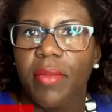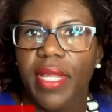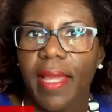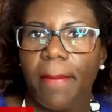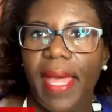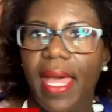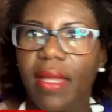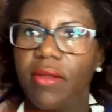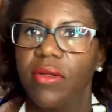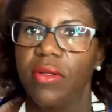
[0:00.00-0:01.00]
then bring it
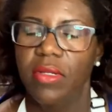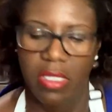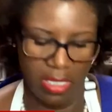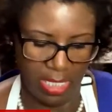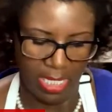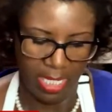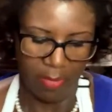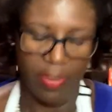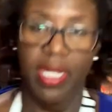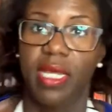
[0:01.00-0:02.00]
back.
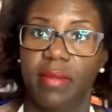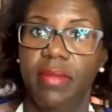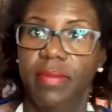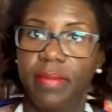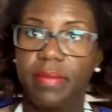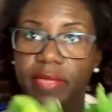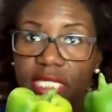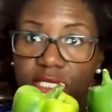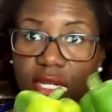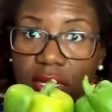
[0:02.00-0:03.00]
But um,
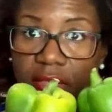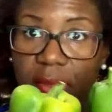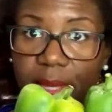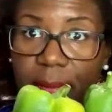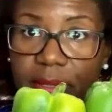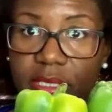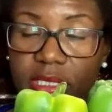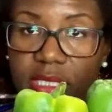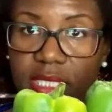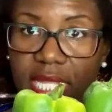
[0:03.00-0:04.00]
these are the
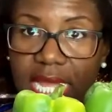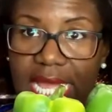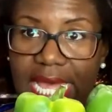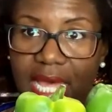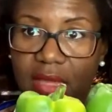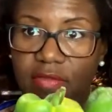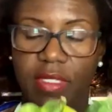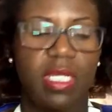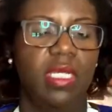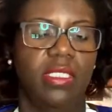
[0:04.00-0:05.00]
peppers that I have.
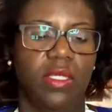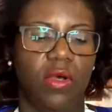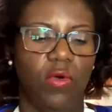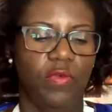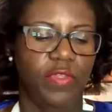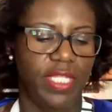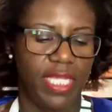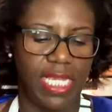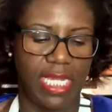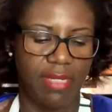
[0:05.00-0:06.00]
So
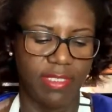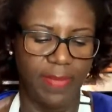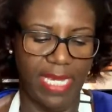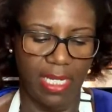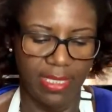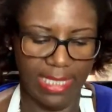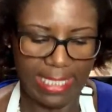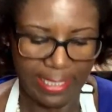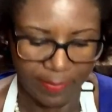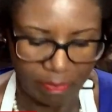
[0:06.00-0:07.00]
hopefully it comes back
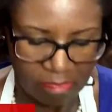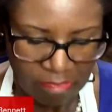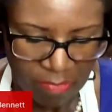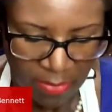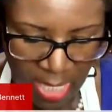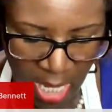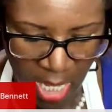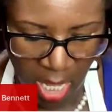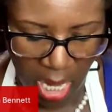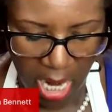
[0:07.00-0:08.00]
online.
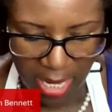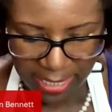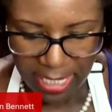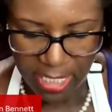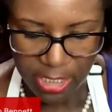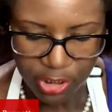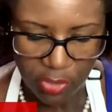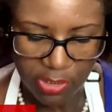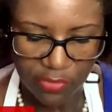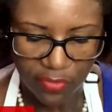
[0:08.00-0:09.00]
All right,
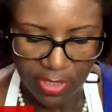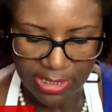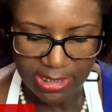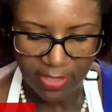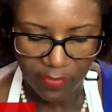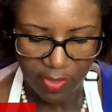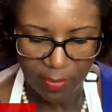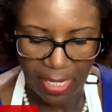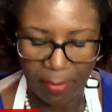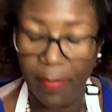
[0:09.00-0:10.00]
so as far as stuffing
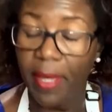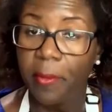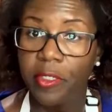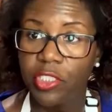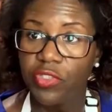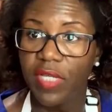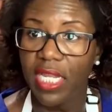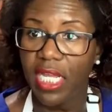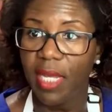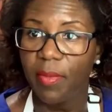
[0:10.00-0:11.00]
the pe peppers, you
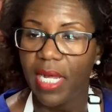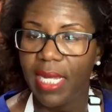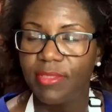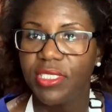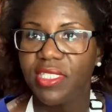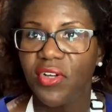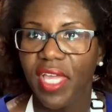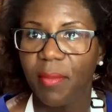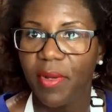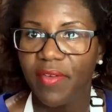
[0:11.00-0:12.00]
got a couple options.
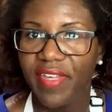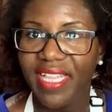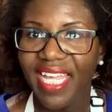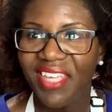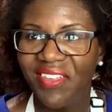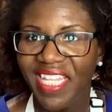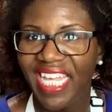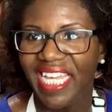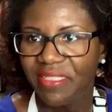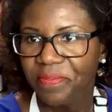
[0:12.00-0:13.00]
Okay, perfect. Thank you,
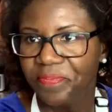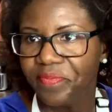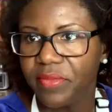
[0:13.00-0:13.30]
Leanne.